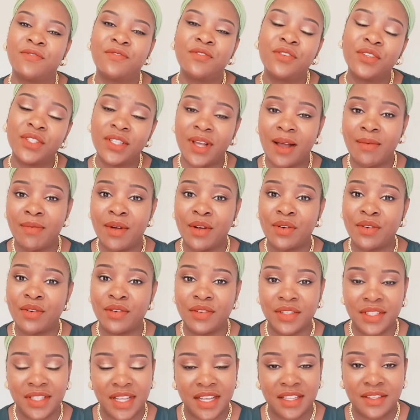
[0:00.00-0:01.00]
not come
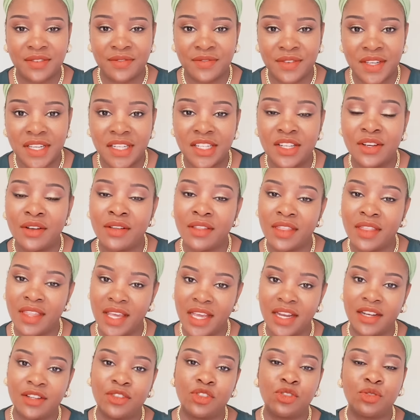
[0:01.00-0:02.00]
across that video,
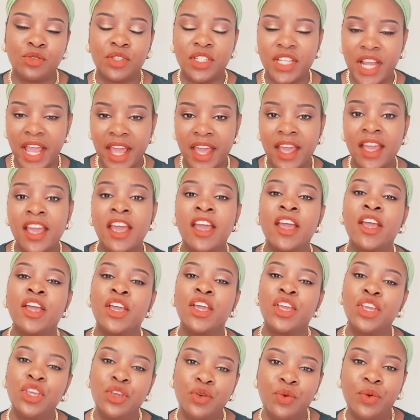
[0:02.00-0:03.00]
then today
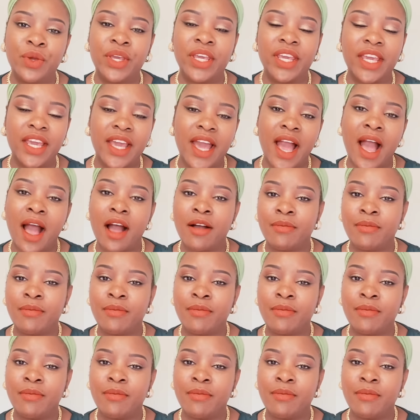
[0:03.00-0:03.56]
you hear